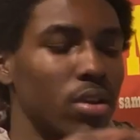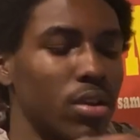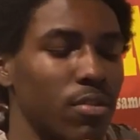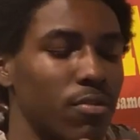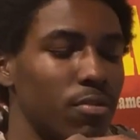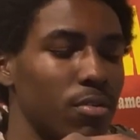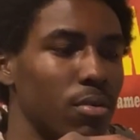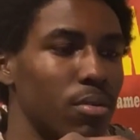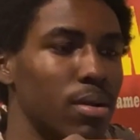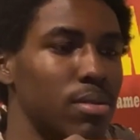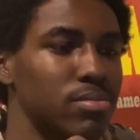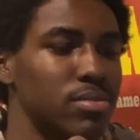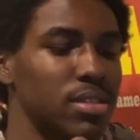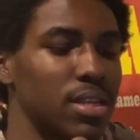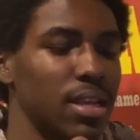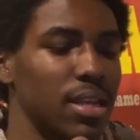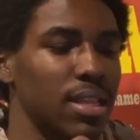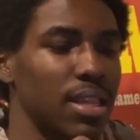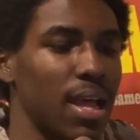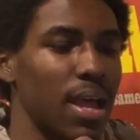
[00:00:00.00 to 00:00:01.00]
You feel what I'm
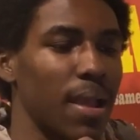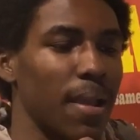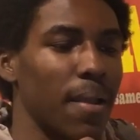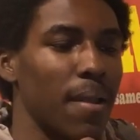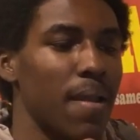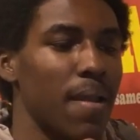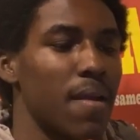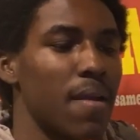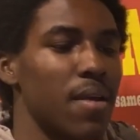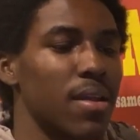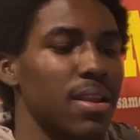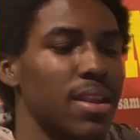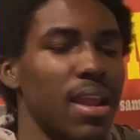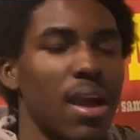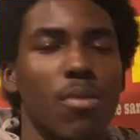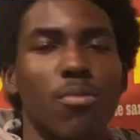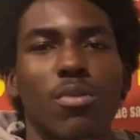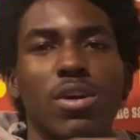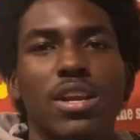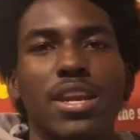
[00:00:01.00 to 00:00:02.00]
saying? Like,
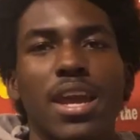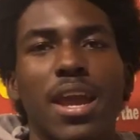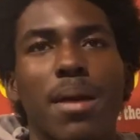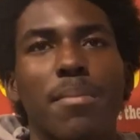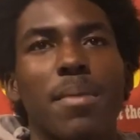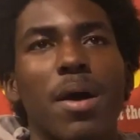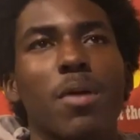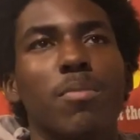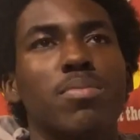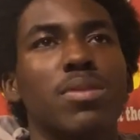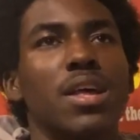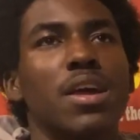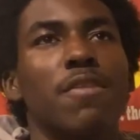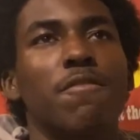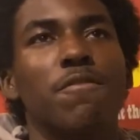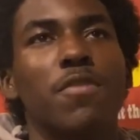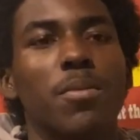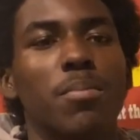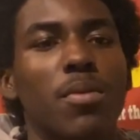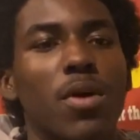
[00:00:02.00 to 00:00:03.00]
not one day I'm out playing
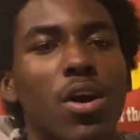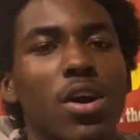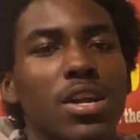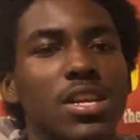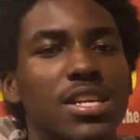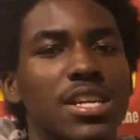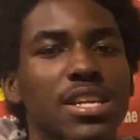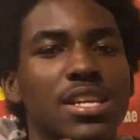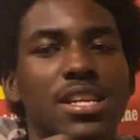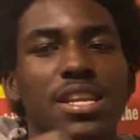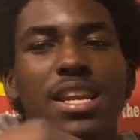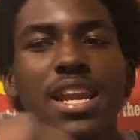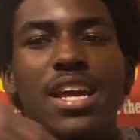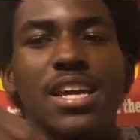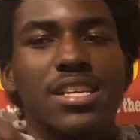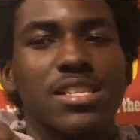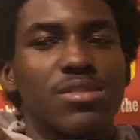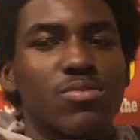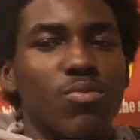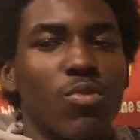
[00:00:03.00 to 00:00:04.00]
football and then the
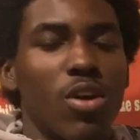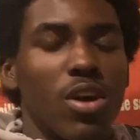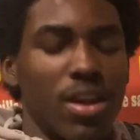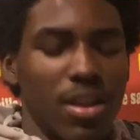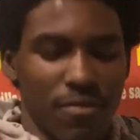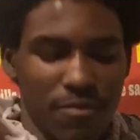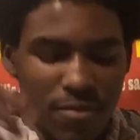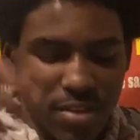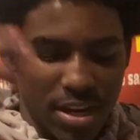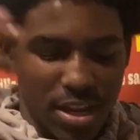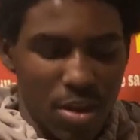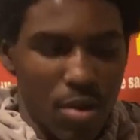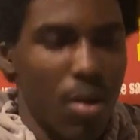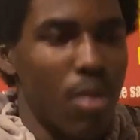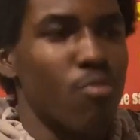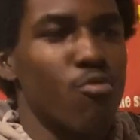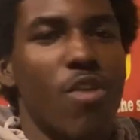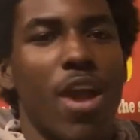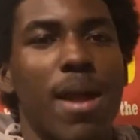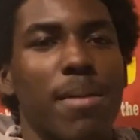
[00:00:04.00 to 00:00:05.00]
next one video
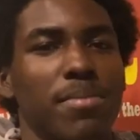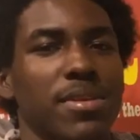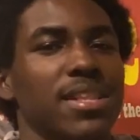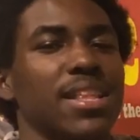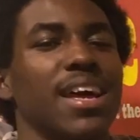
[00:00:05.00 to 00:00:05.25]
I'm rapping.